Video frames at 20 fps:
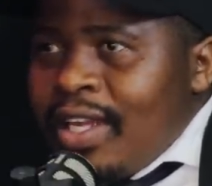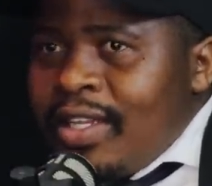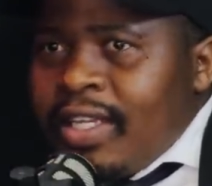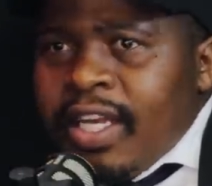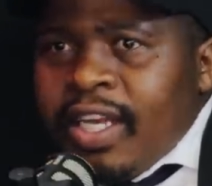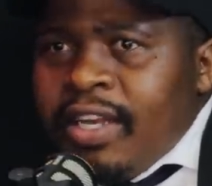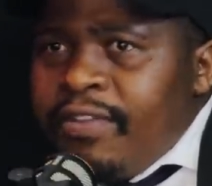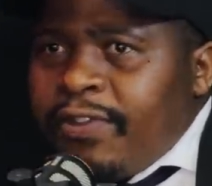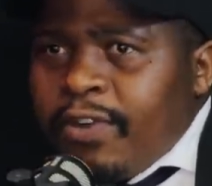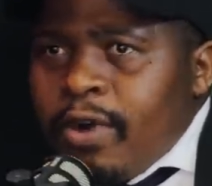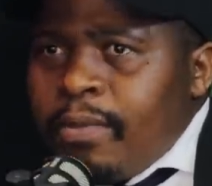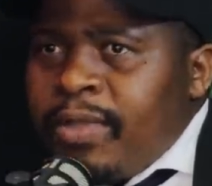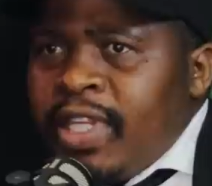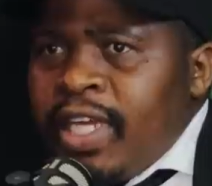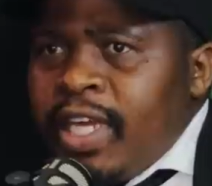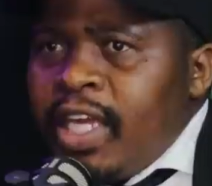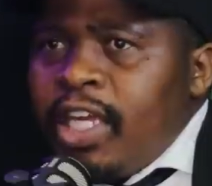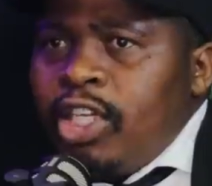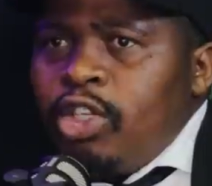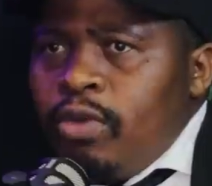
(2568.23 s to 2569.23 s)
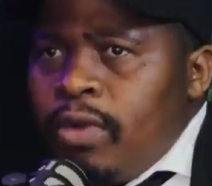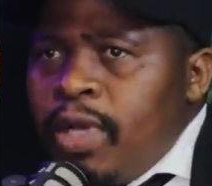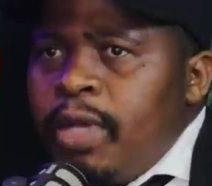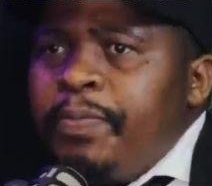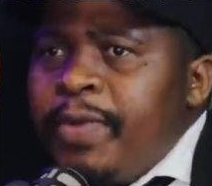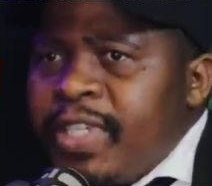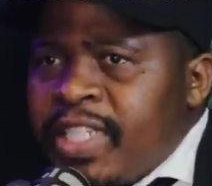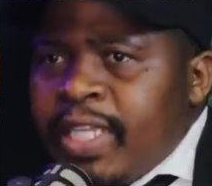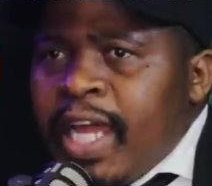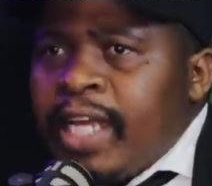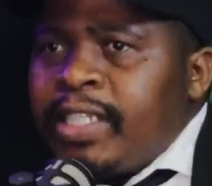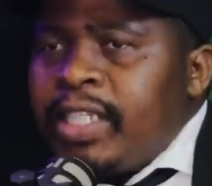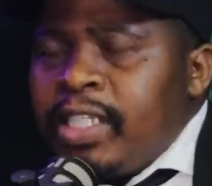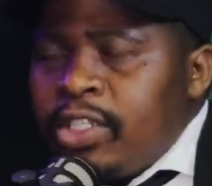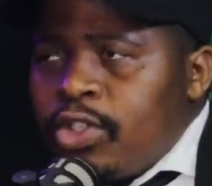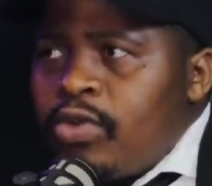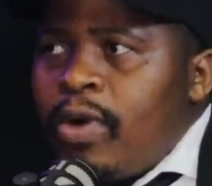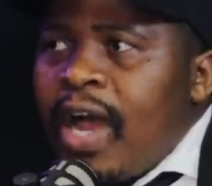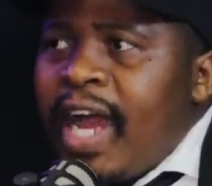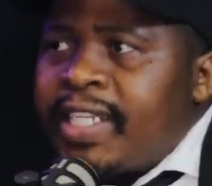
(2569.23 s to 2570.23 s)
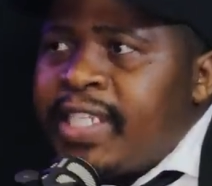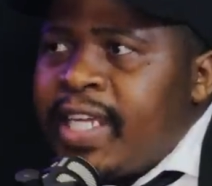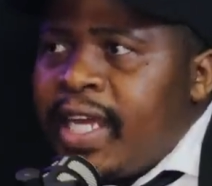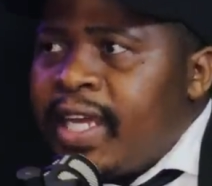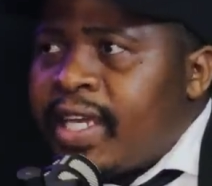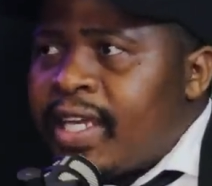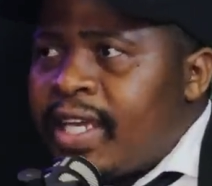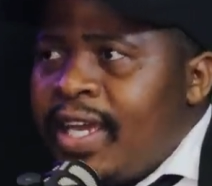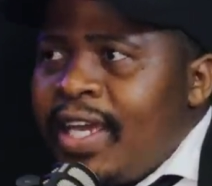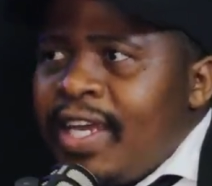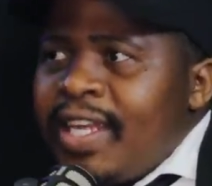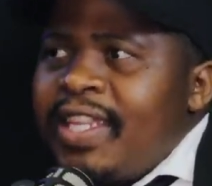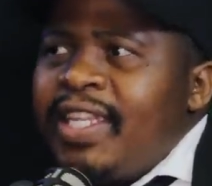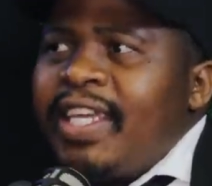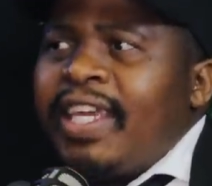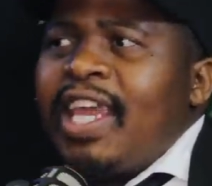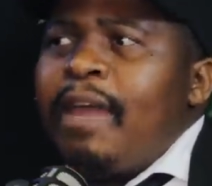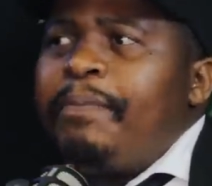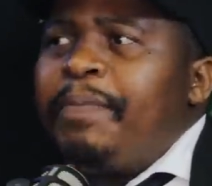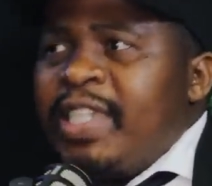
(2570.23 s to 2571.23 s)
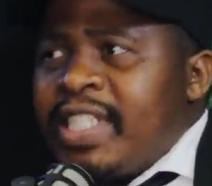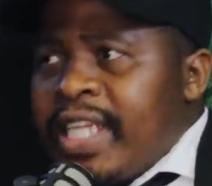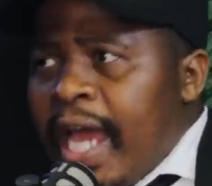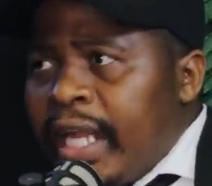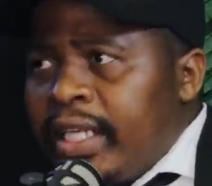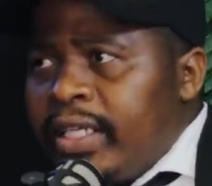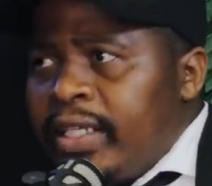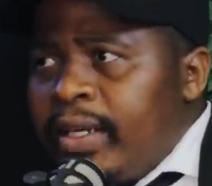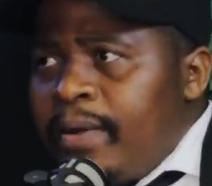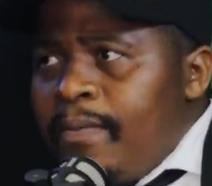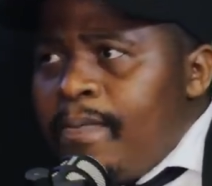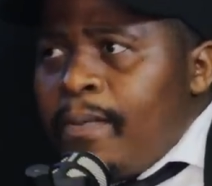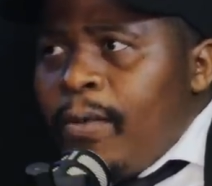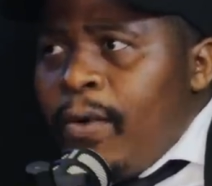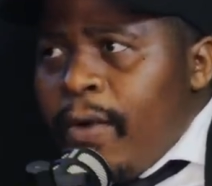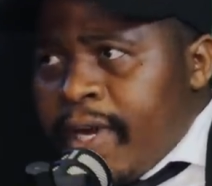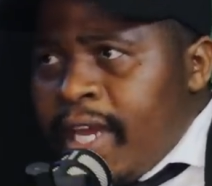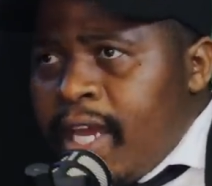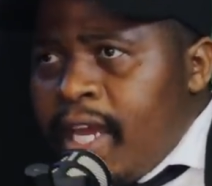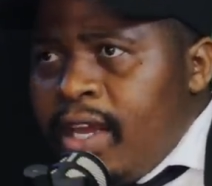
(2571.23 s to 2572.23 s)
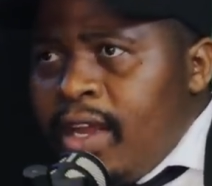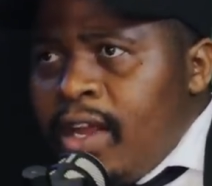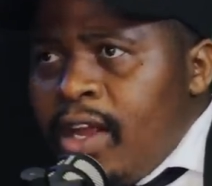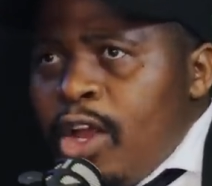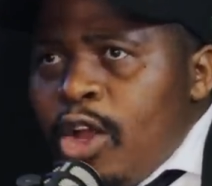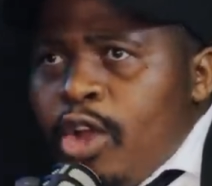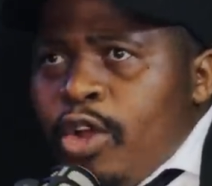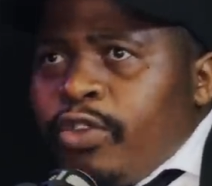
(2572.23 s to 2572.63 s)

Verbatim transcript: And then from there, you will be starting to attack the capital. Okay?